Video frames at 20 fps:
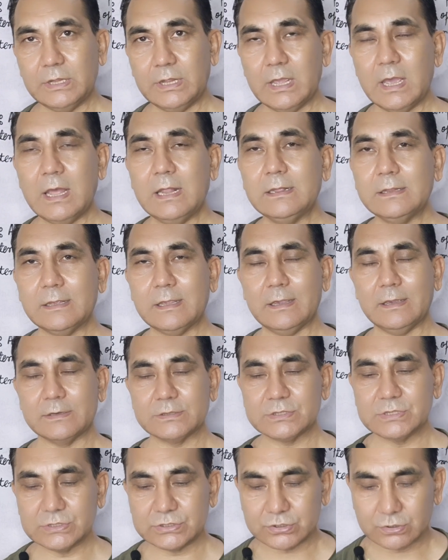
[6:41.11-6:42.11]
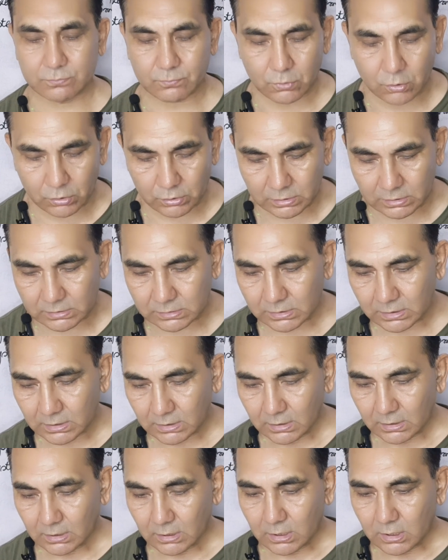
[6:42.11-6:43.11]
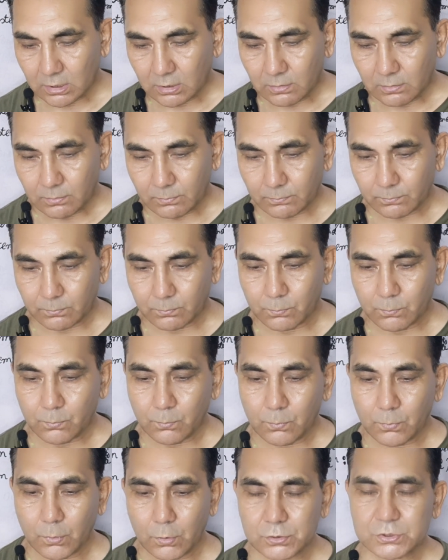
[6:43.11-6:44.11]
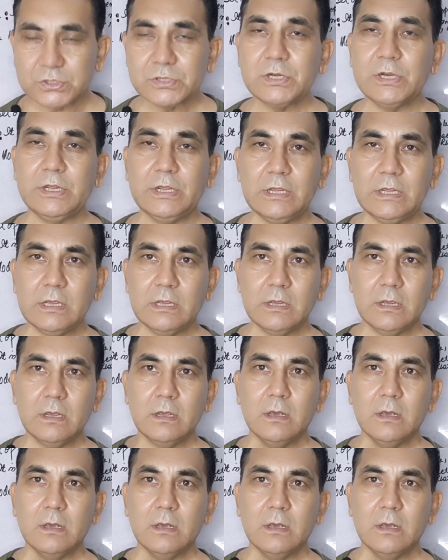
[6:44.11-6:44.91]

the healthcare system model, mostly